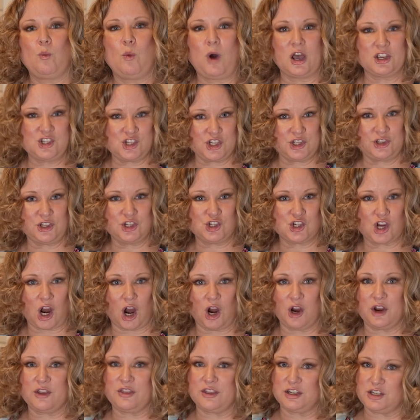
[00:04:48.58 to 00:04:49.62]
Washing the
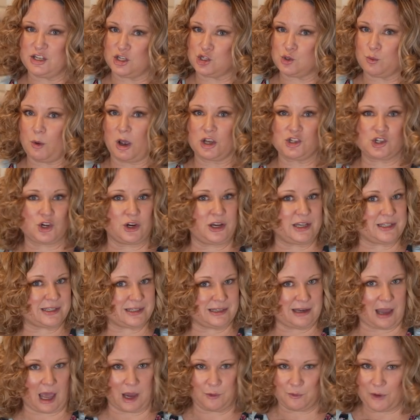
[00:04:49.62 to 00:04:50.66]
jar in the dishwasher is
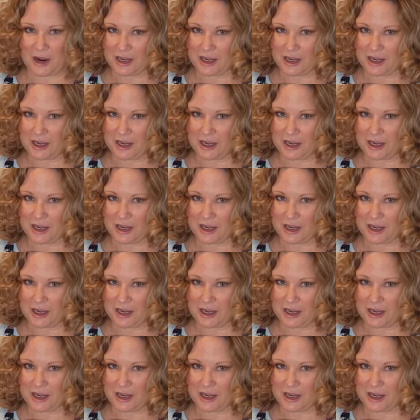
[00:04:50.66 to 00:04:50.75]
not